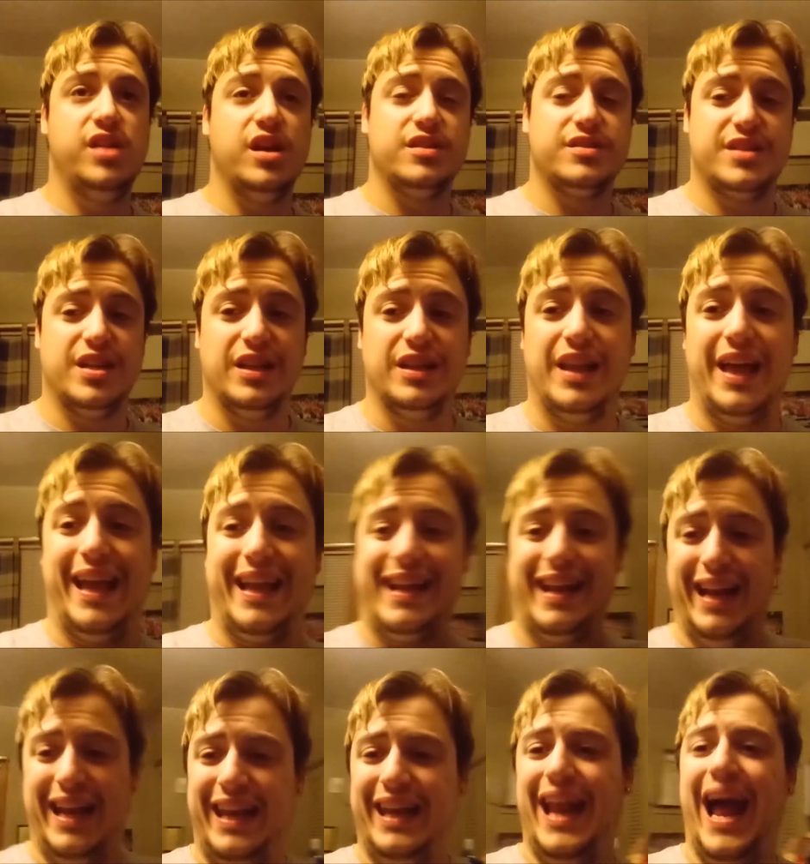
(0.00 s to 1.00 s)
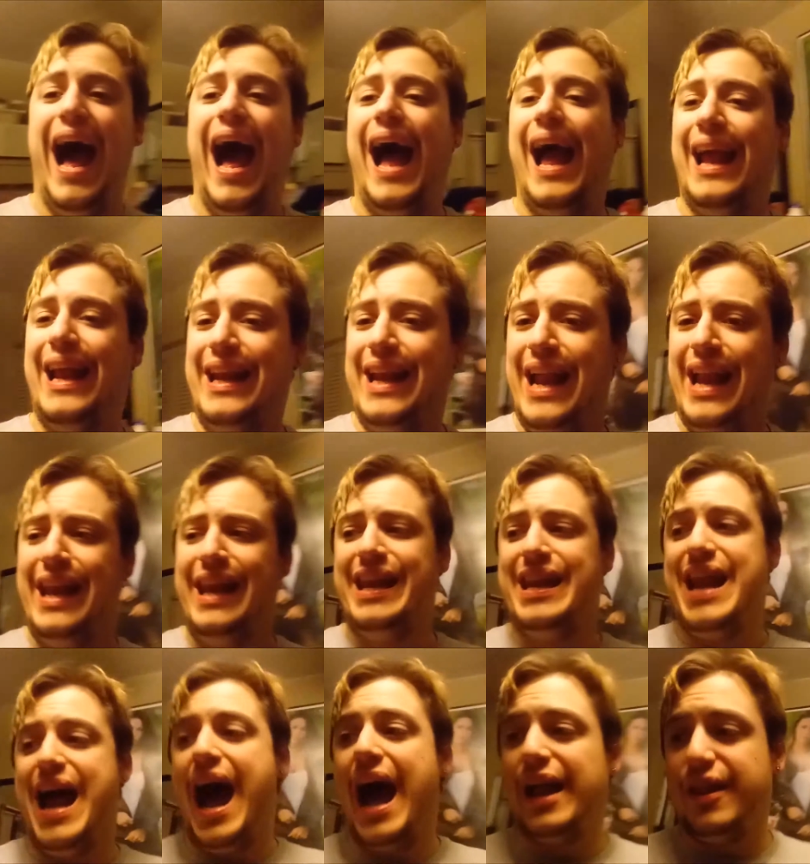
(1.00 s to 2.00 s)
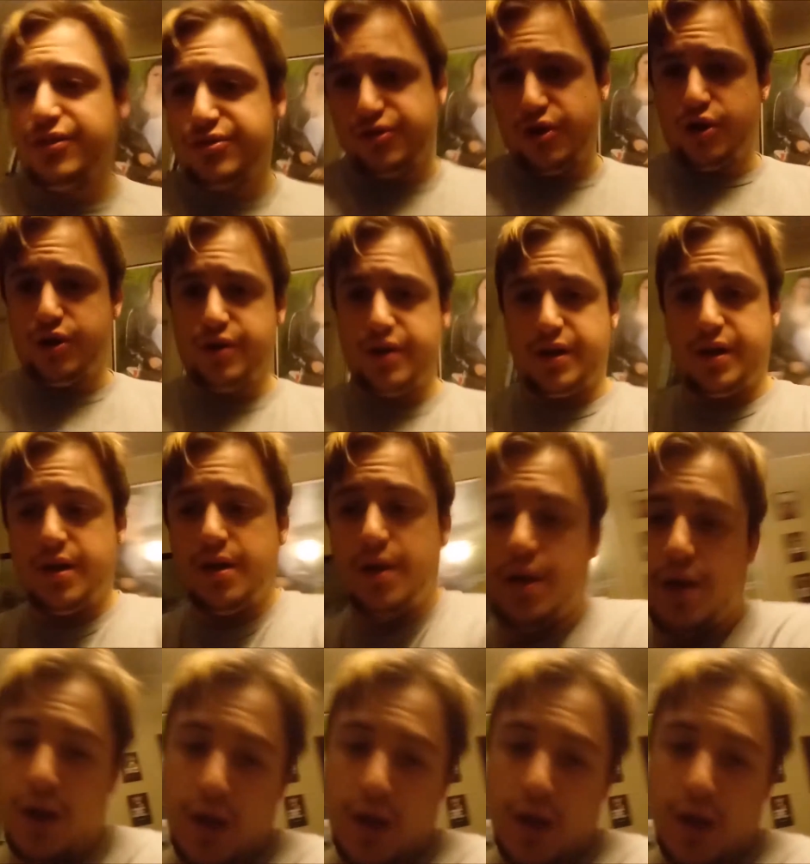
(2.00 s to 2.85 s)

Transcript: until like 9, 9.30.